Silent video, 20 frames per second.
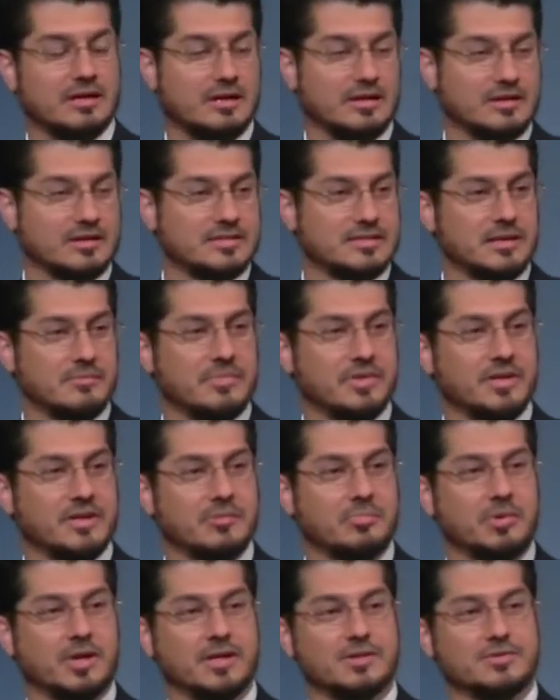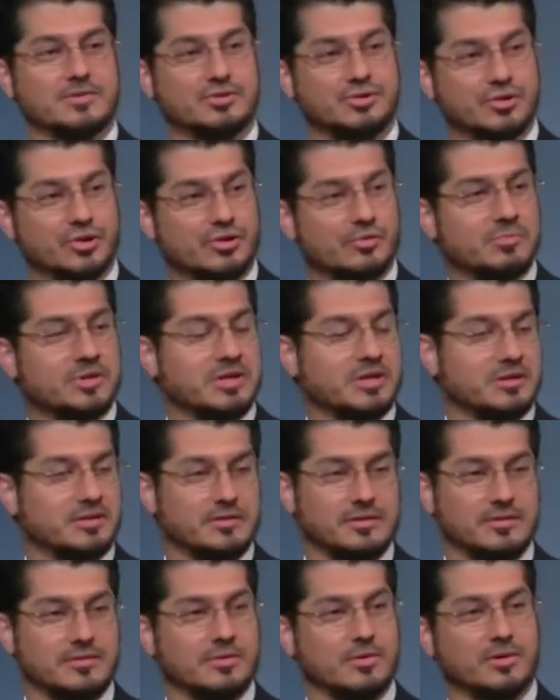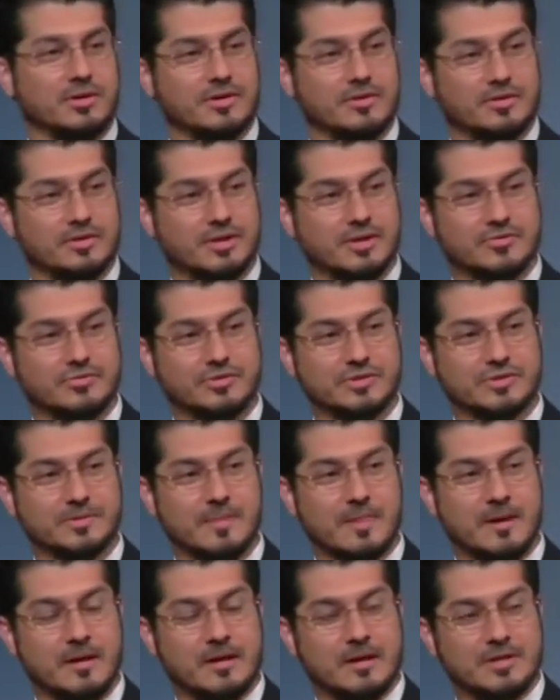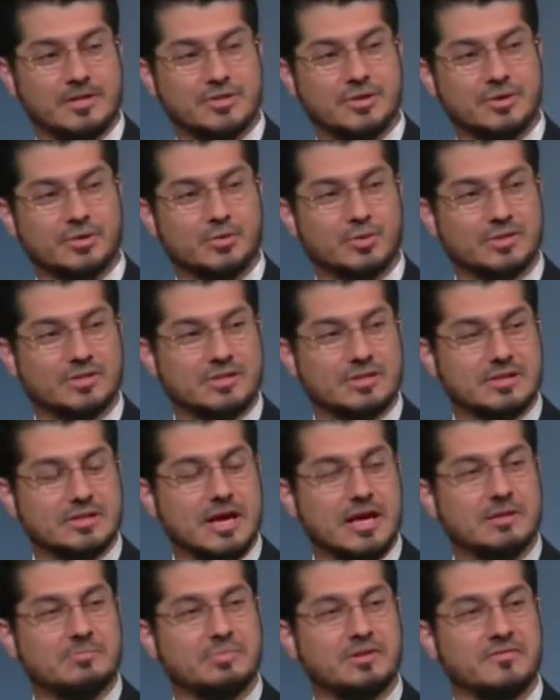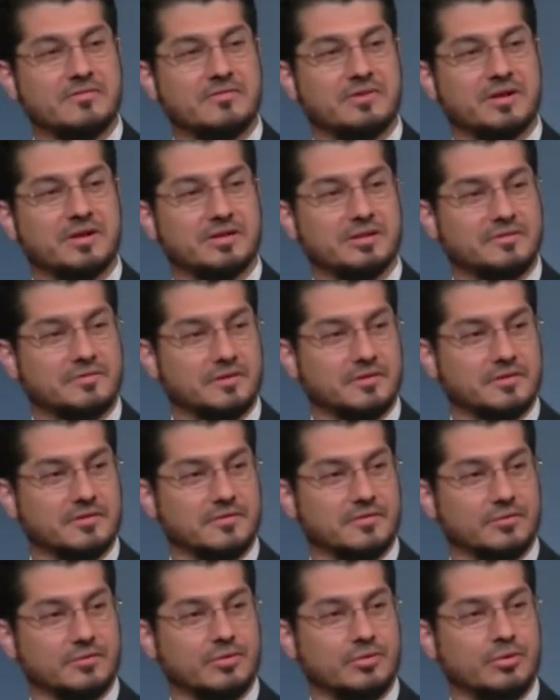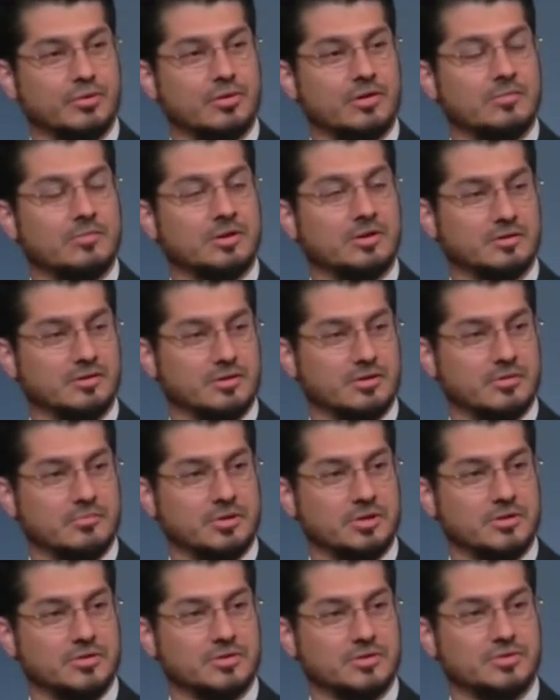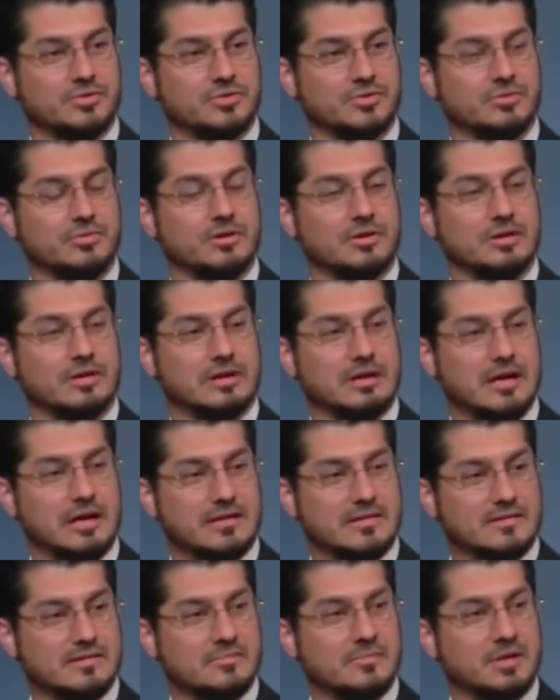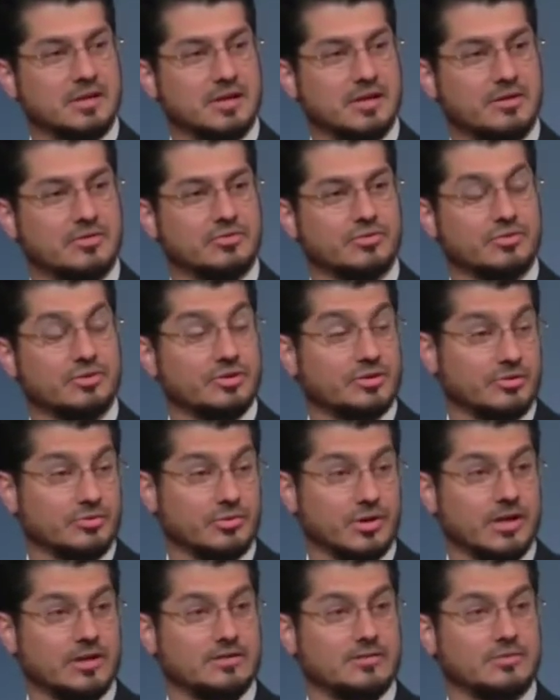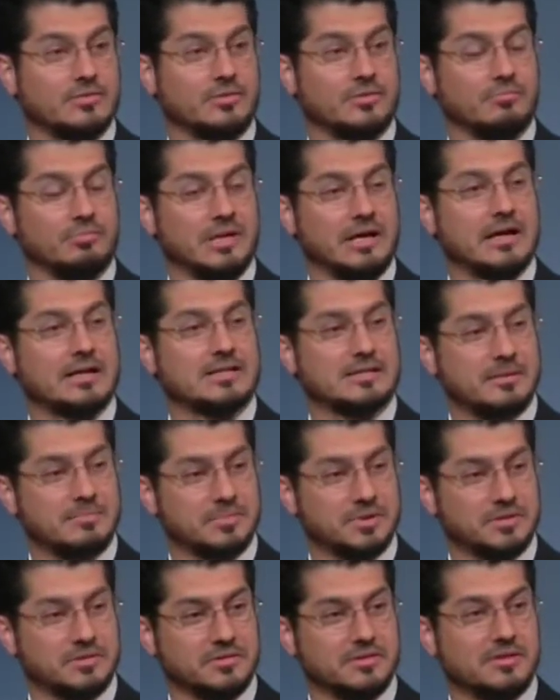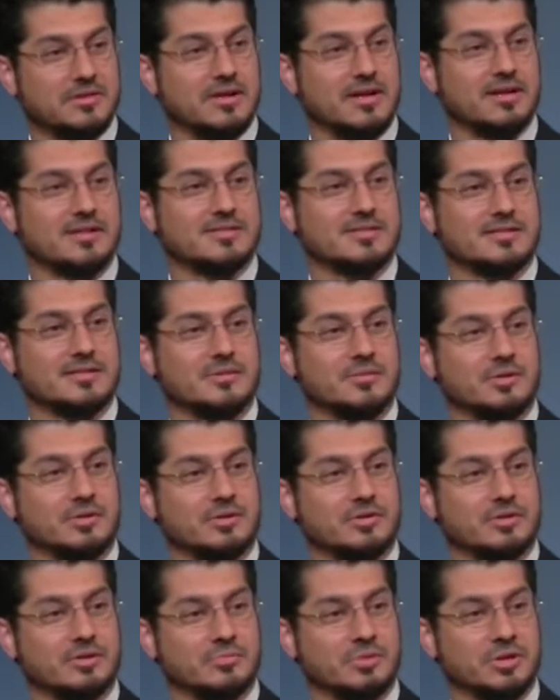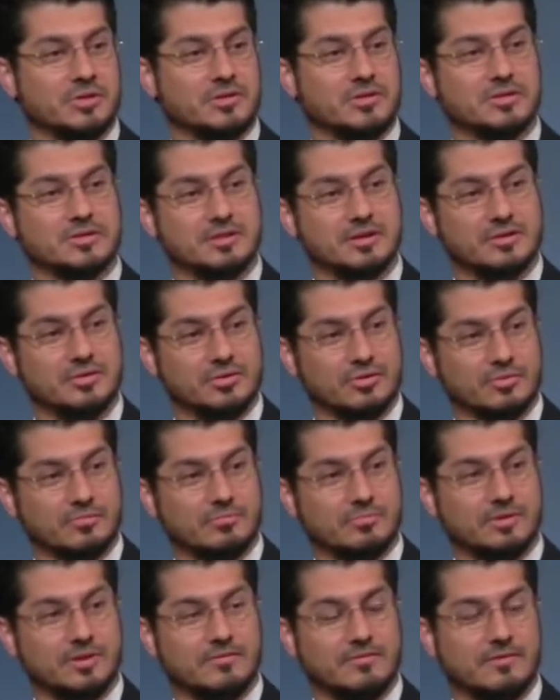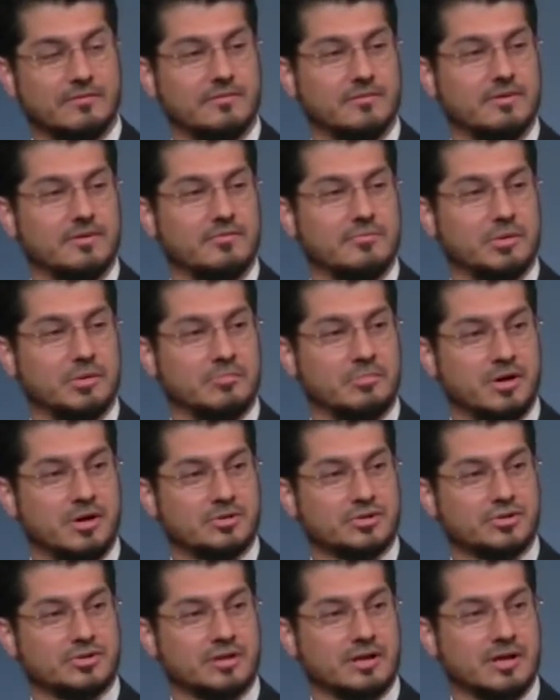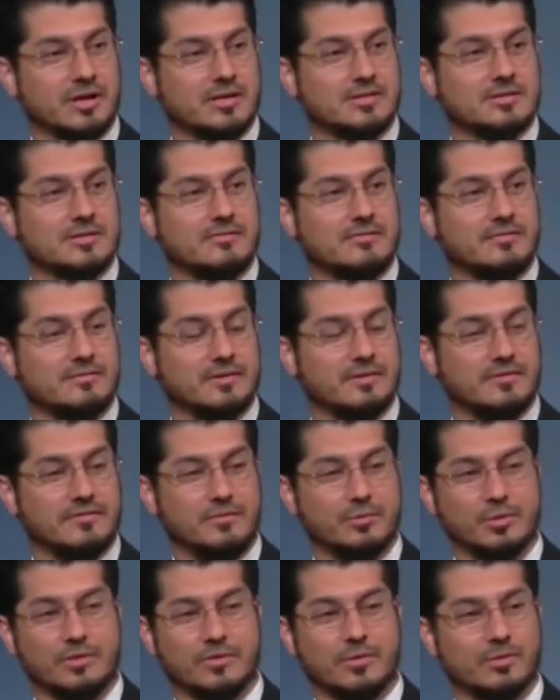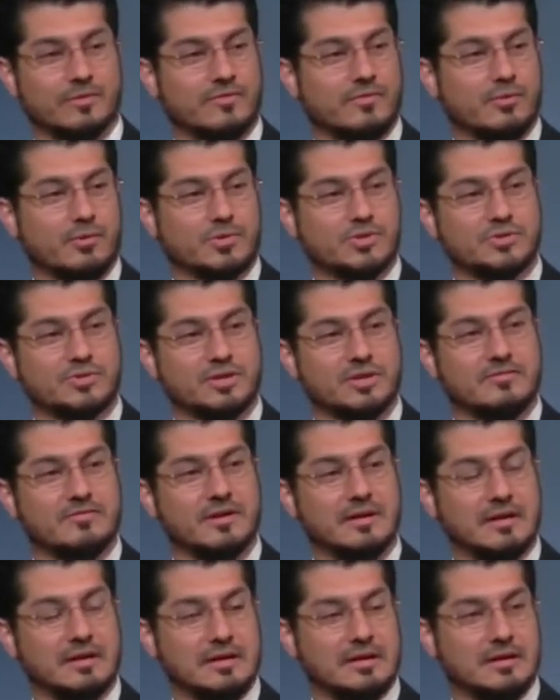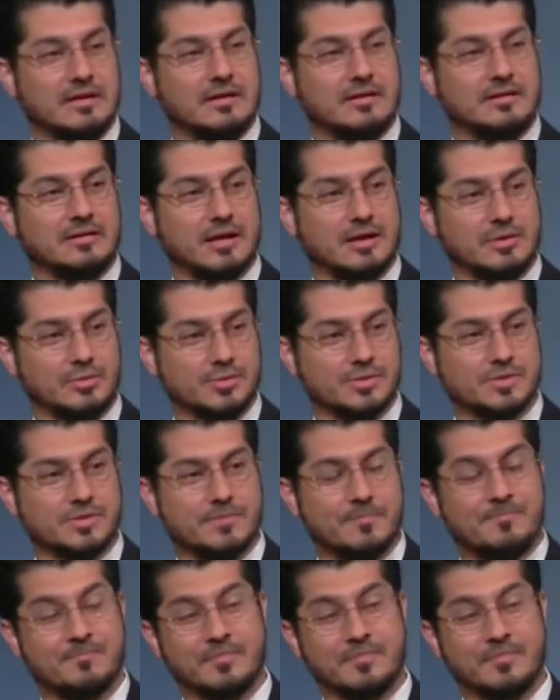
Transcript: And the same thing applies to Germany and all other countries. So it had been very difficult for new immigrant communities to assimilate or integrate or be accepted as immigrant communities in Europe. They've been marginalized, they were forced to live in ghettos.